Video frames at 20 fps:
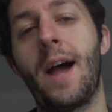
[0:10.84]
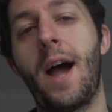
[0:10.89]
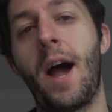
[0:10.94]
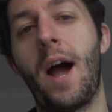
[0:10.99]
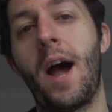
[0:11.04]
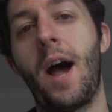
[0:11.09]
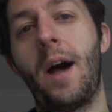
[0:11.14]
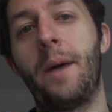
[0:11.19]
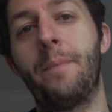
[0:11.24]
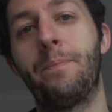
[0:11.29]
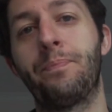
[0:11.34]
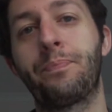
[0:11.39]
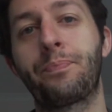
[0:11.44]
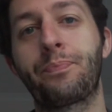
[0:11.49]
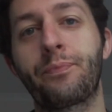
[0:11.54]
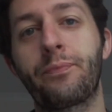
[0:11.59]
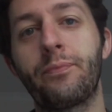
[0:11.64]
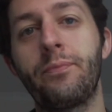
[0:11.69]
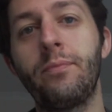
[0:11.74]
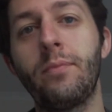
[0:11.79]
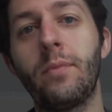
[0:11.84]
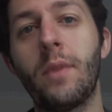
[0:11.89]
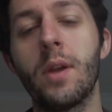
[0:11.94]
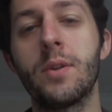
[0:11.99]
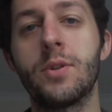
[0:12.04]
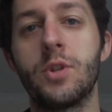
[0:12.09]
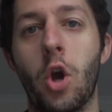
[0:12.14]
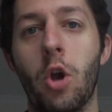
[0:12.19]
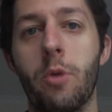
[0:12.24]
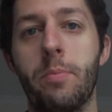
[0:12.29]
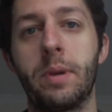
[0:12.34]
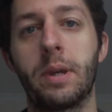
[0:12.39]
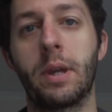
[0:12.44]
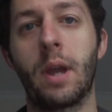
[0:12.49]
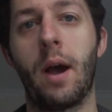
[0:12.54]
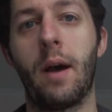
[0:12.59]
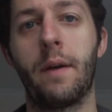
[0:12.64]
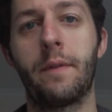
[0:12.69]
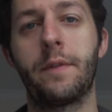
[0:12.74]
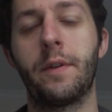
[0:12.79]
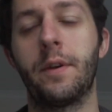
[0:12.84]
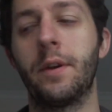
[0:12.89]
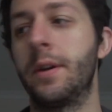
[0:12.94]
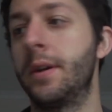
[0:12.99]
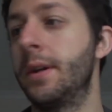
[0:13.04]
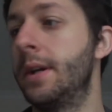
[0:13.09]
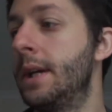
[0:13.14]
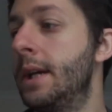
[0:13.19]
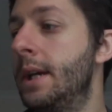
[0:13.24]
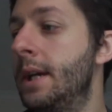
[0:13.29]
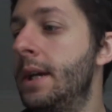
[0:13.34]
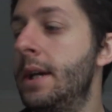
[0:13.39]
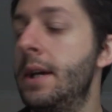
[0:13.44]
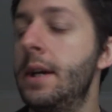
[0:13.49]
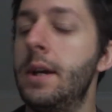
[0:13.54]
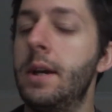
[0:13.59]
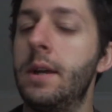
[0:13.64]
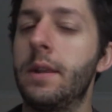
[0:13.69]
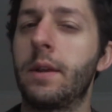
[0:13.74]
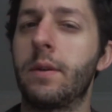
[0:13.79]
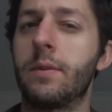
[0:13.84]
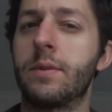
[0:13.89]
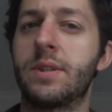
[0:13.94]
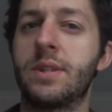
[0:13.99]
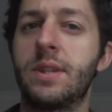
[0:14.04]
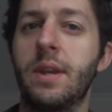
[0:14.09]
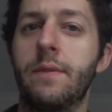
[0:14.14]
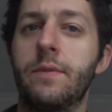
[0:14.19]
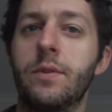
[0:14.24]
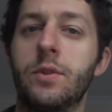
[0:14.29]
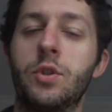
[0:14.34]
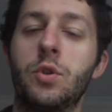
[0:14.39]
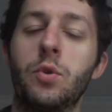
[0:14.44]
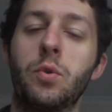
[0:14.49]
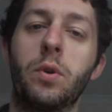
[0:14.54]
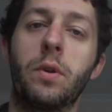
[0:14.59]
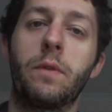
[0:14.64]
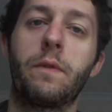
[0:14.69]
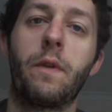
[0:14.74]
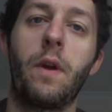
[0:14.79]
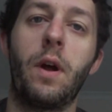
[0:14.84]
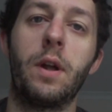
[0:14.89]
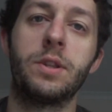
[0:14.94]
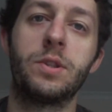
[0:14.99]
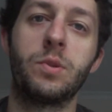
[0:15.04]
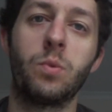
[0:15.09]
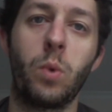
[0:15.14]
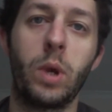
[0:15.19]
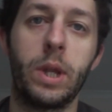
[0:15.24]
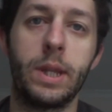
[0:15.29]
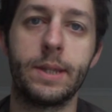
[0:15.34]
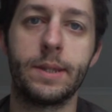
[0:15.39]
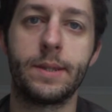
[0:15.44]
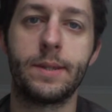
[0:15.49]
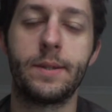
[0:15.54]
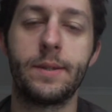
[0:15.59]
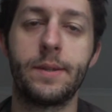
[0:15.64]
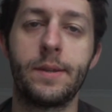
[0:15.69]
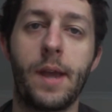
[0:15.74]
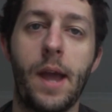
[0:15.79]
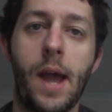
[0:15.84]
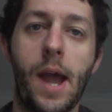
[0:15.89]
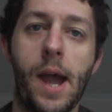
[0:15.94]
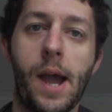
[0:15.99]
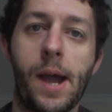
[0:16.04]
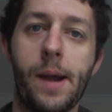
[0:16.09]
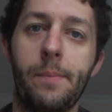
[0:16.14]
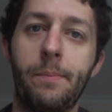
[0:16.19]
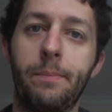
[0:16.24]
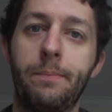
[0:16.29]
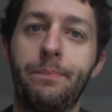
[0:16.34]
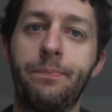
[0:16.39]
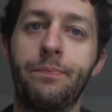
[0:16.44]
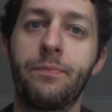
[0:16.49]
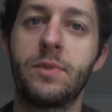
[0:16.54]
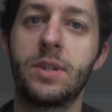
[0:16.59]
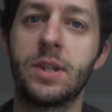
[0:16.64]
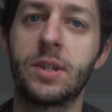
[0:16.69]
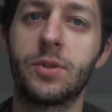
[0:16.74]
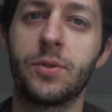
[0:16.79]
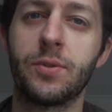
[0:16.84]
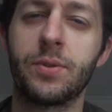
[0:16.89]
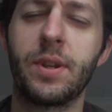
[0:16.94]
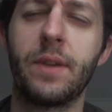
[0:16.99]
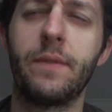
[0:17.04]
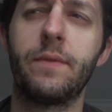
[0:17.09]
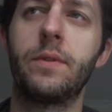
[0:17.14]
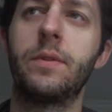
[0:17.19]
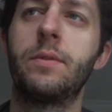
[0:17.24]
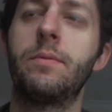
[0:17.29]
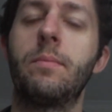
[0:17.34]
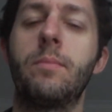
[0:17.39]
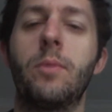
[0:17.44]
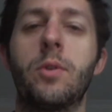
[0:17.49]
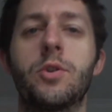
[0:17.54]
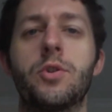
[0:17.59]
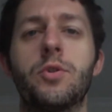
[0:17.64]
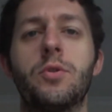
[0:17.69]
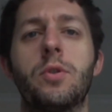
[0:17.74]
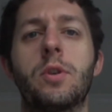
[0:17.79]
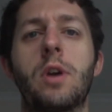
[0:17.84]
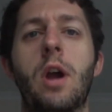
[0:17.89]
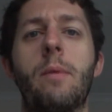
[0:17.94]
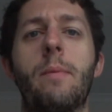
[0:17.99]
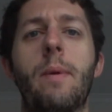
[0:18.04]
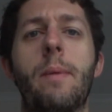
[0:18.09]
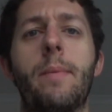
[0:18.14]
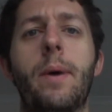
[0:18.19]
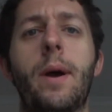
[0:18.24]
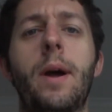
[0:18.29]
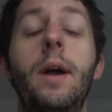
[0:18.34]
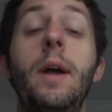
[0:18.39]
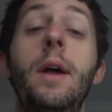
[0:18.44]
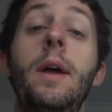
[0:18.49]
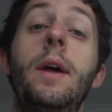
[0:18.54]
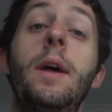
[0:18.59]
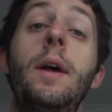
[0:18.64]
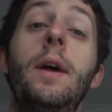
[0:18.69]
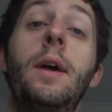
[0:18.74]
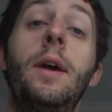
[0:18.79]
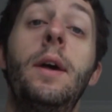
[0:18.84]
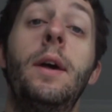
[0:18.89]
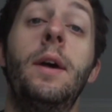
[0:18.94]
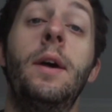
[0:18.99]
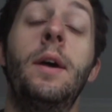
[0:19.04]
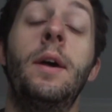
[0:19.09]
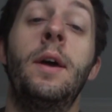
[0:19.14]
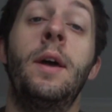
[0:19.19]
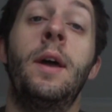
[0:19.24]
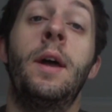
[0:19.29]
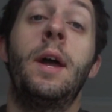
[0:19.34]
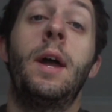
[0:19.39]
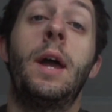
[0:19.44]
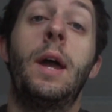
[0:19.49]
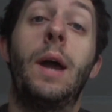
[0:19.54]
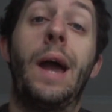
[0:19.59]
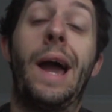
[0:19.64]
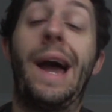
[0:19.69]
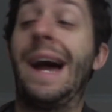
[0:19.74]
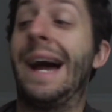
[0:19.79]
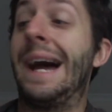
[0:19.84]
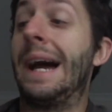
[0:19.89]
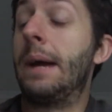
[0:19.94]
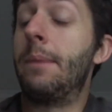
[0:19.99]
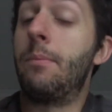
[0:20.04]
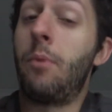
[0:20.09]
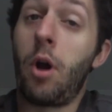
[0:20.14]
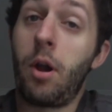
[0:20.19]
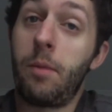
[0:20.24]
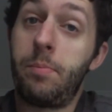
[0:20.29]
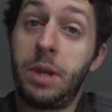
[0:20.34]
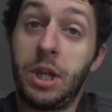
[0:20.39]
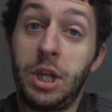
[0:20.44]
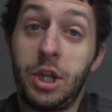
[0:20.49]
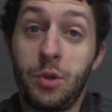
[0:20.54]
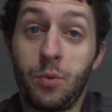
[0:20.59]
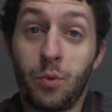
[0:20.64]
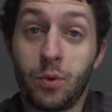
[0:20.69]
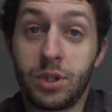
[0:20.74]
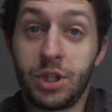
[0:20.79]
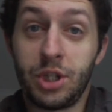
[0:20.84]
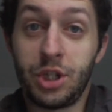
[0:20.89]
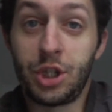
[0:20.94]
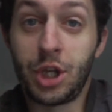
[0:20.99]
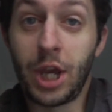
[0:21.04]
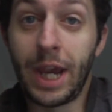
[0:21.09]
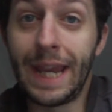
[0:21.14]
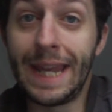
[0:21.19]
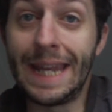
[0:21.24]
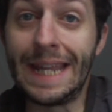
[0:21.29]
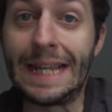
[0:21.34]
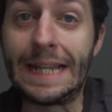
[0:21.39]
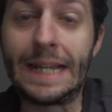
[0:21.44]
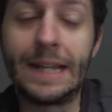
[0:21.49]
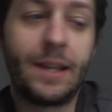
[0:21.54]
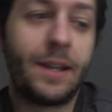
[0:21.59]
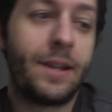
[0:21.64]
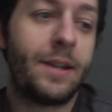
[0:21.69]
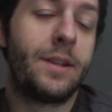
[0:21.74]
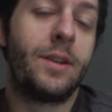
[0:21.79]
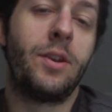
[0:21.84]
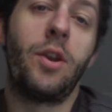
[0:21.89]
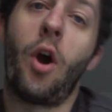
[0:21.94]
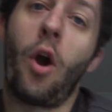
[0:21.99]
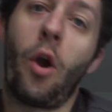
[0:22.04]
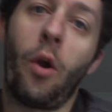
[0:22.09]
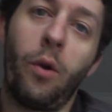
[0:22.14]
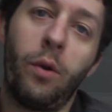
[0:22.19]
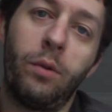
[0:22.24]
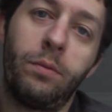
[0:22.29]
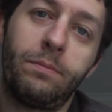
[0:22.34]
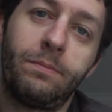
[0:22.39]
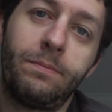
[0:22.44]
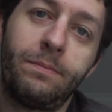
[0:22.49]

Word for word: uh, doping after I think it was seven Tour de France wins, um, six or seven, I'm not sure, I can't remember. Uh, my opinion was he cheating? No.